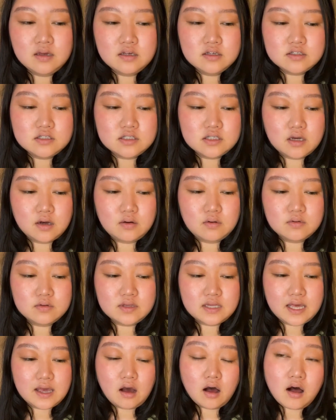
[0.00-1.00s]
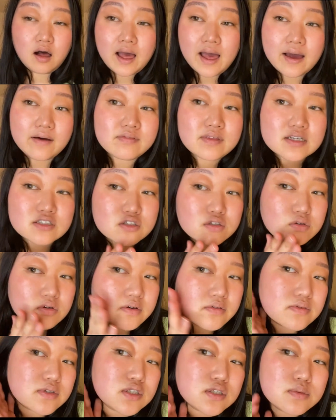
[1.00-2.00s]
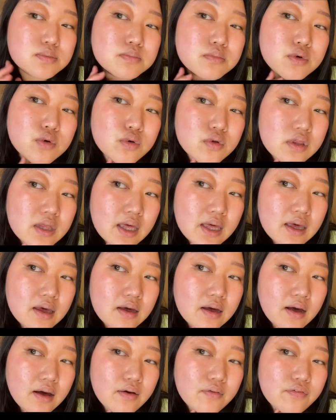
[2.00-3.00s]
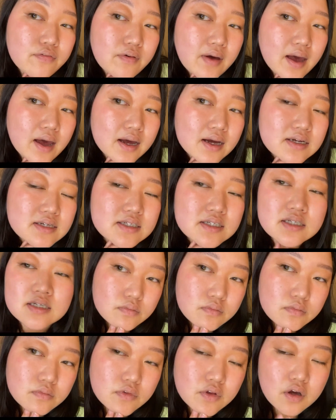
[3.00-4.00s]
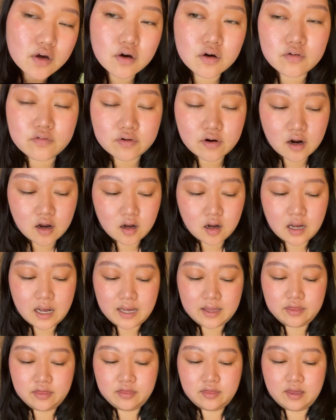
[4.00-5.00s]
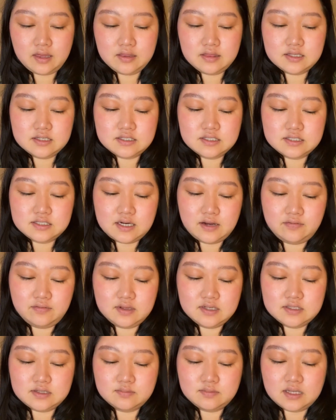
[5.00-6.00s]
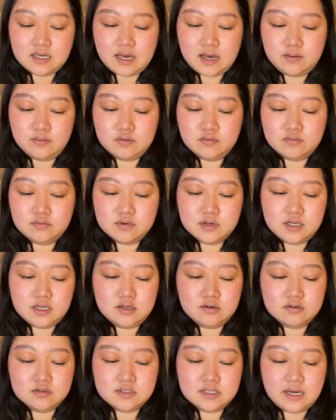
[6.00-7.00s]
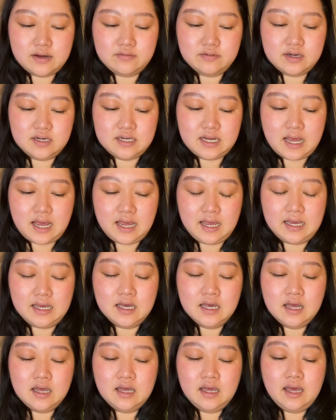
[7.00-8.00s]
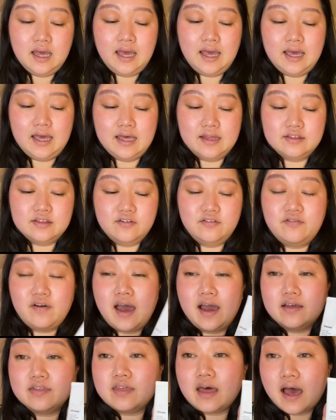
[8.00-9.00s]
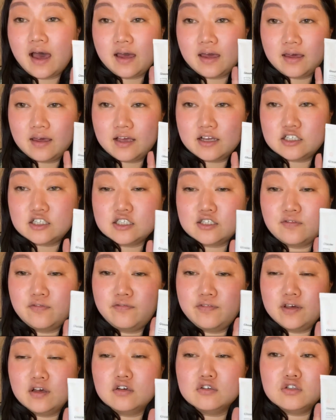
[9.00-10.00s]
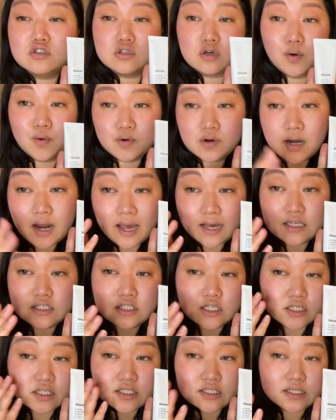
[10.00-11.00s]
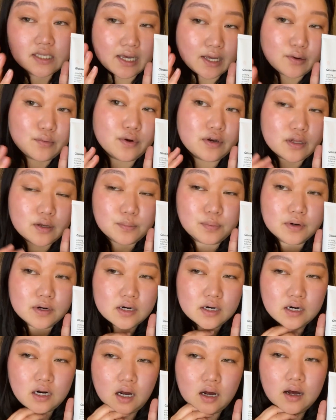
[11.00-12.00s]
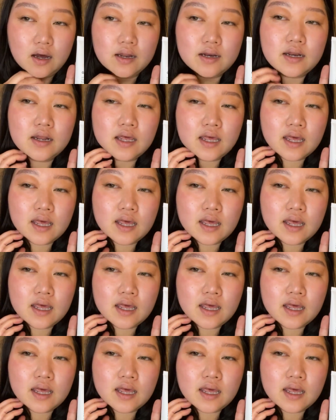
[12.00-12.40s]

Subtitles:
So they all have this sort of smoothing effect. Overall, I think this is definitely something I would reuse every day. And the fact that it just feels so nice on the skin when you put it on,